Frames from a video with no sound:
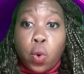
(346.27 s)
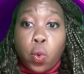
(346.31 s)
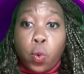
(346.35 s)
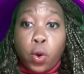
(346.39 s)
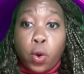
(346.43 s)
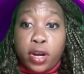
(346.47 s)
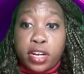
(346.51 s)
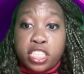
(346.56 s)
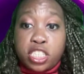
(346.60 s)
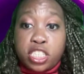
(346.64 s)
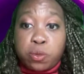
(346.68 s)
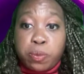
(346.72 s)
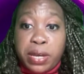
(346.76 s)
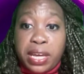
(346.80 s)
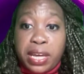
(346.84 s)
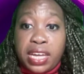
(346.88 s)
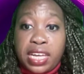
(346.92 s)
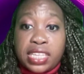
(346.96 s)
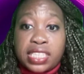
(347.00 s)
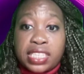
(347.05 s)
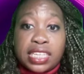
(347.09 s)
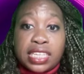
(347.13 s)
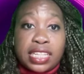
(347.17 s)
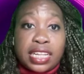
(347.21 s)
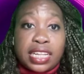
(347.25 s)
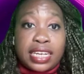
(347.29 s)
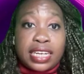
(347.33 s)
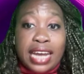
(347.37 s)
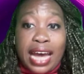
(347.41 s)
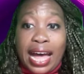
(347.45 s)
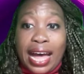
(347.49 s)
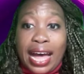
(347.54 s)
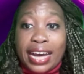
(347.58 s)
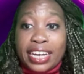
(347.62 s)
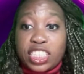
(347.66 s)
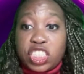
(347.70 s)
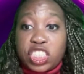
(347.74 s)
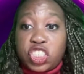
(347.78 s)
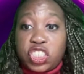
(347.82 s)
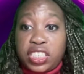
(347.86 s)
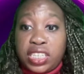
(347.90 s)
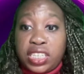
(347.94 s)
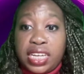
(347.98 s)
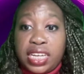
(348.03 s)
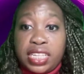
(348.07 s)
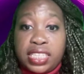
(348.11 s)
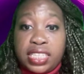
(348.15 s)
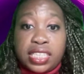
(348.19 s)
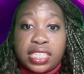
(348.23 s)
Workspace and the Doc
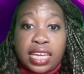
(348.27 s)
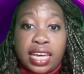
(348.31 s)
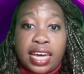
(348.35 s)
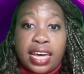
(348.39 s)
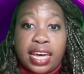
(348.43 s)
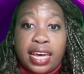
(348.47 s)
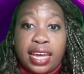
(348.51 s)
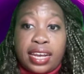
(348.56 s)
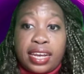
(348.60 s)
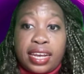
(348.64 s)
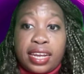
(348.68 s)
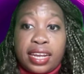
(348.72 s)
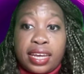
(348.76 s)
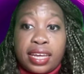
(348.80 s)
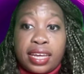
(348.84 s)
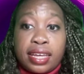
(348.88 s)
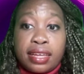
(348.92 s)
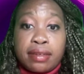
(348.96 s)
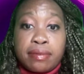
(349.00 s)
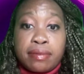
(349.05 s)
Sheets and